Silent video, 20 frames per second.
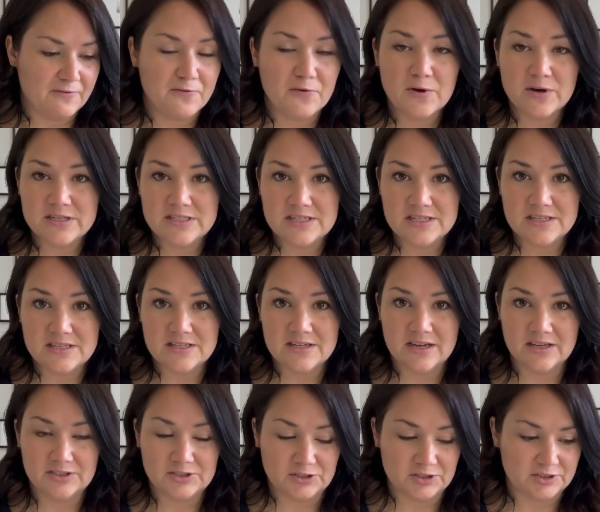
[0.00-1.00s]

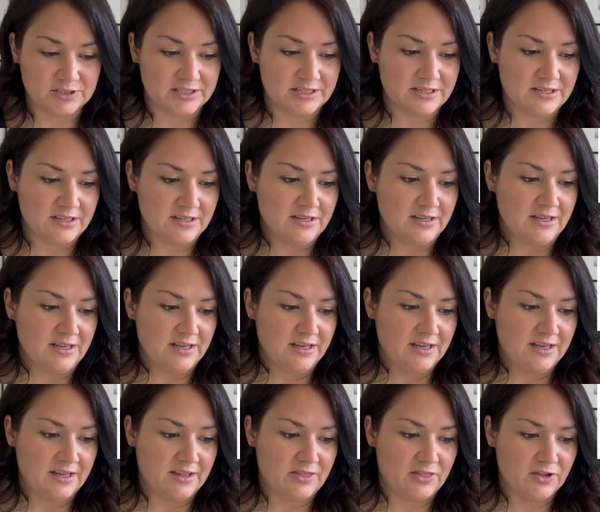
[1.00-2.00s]

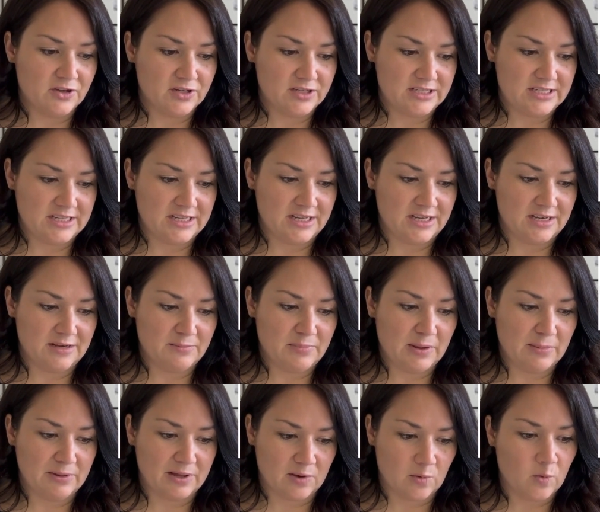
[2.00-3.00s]
1,413
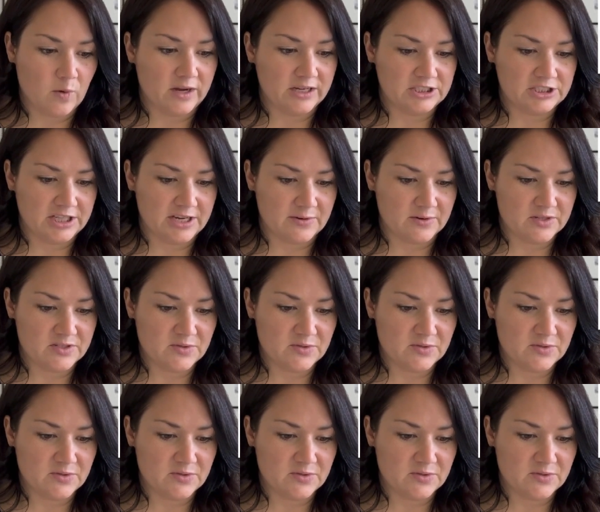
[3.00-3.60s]
public watch hours.